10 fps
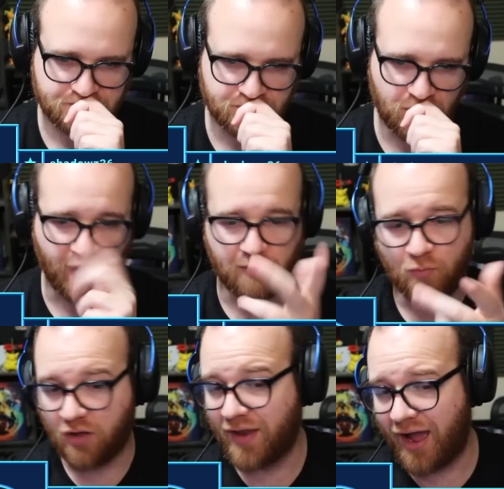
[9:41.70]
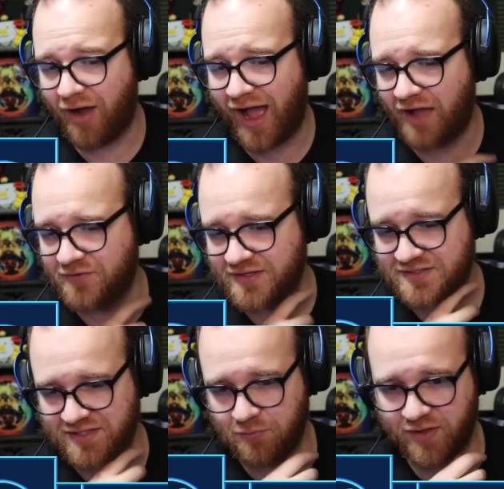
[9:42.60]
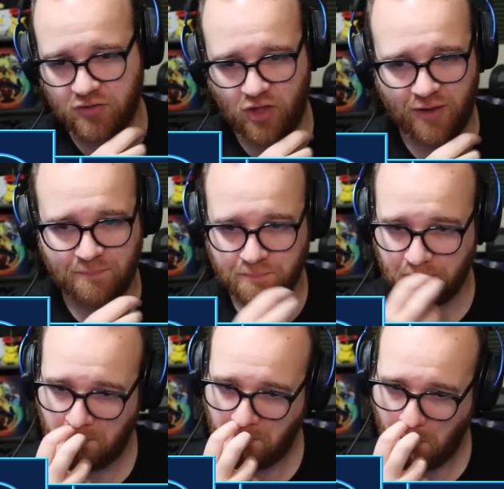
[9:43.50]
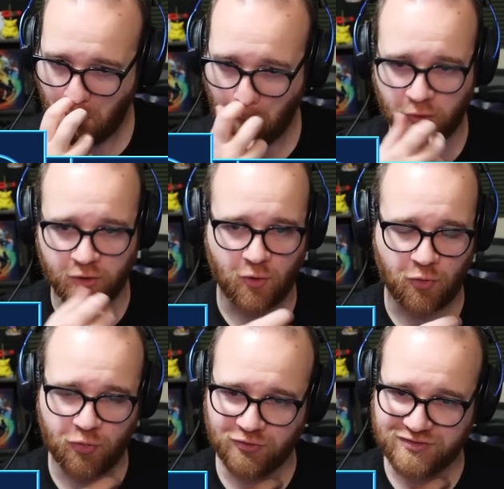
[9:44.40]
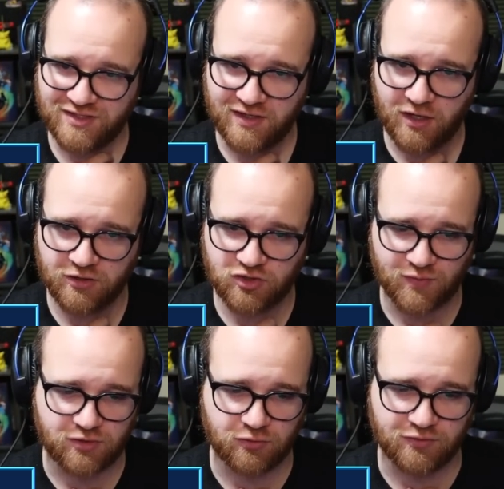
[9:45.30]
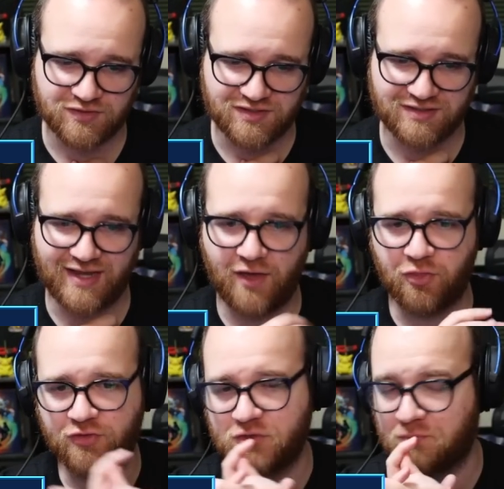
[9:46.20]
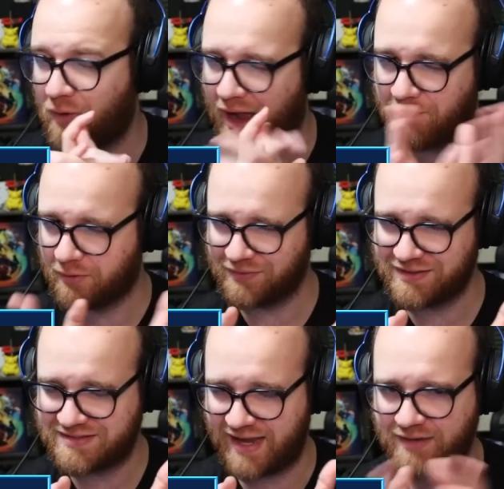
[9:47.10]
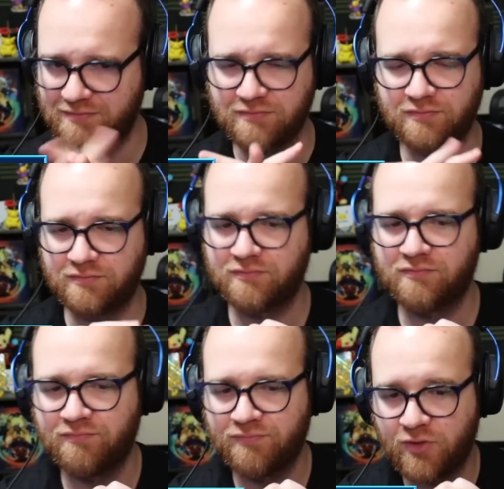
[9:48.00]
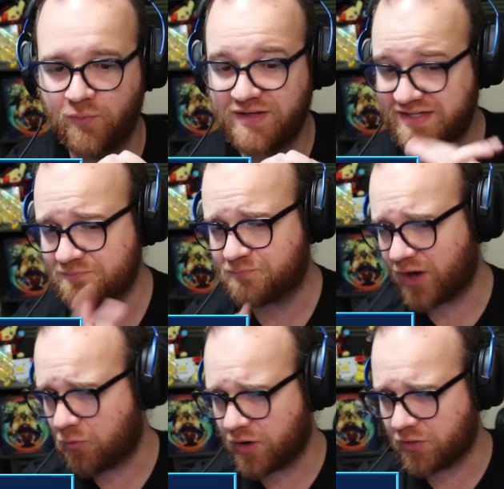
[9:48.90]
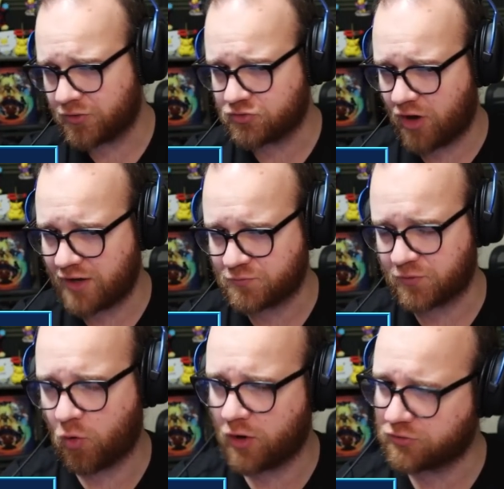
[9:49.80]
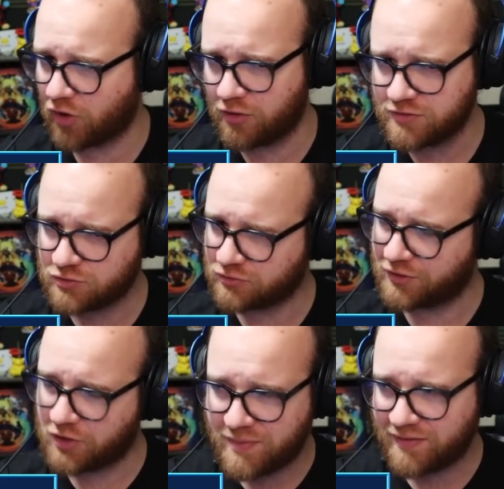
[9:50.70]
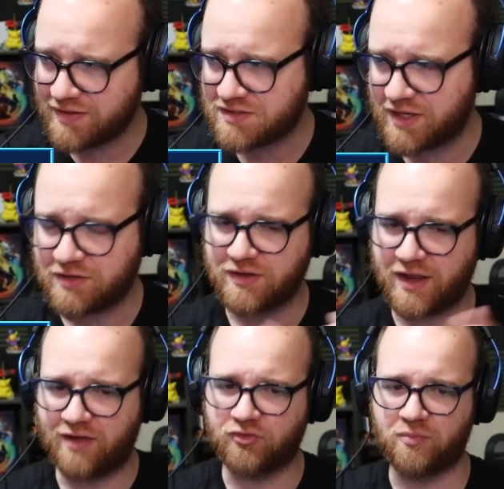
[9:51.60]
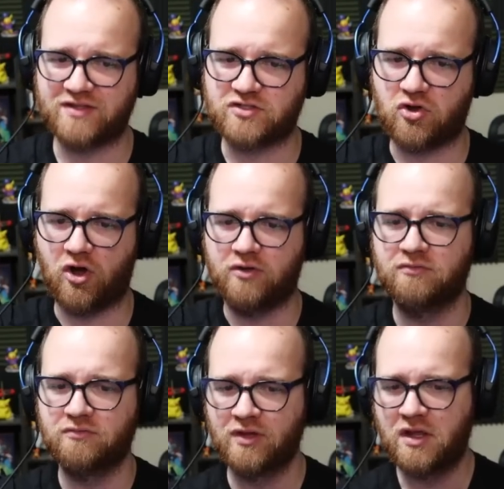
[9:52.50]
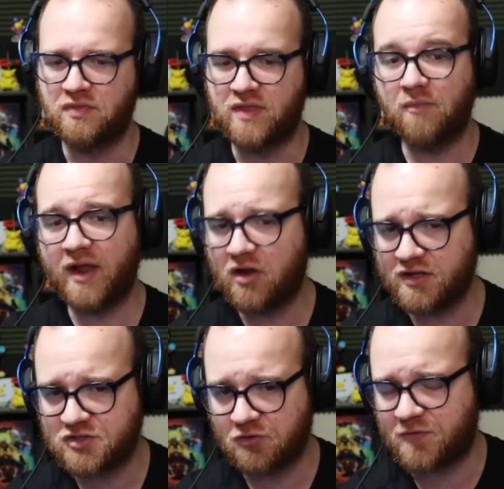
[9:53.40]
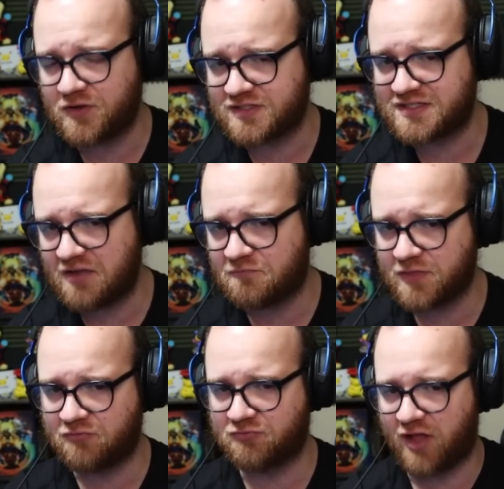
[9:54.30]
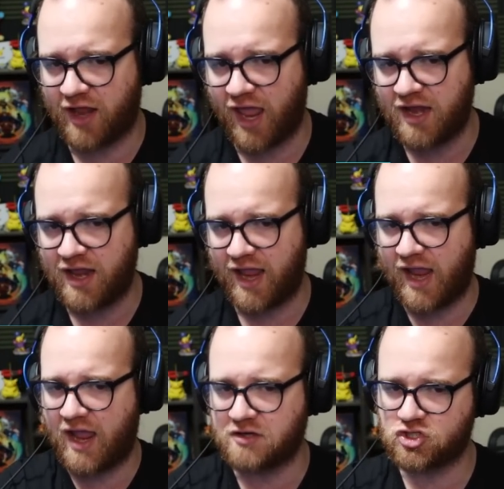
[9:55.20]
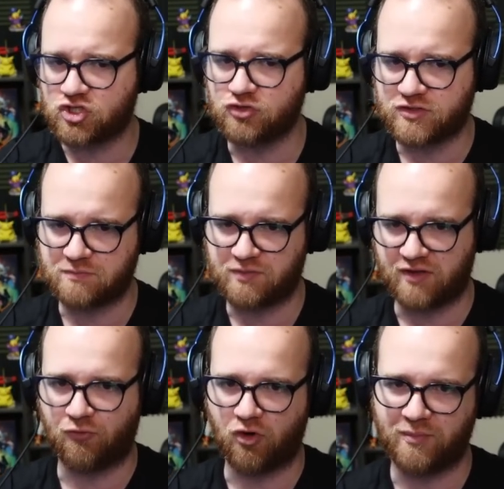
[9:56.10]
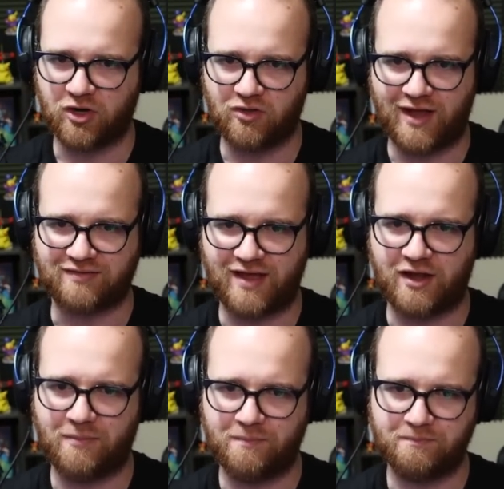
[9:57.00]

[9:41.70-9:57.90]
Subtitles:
Okay, well now, obviously we claw. We're gonna go to 13 here, so we do lose to death, so probably dead. We did brick one of their draws with Korg though, so they're a little bit less likely to have their best card. They might also feel safe in the Flooded and choose to play Vormir to lock that up.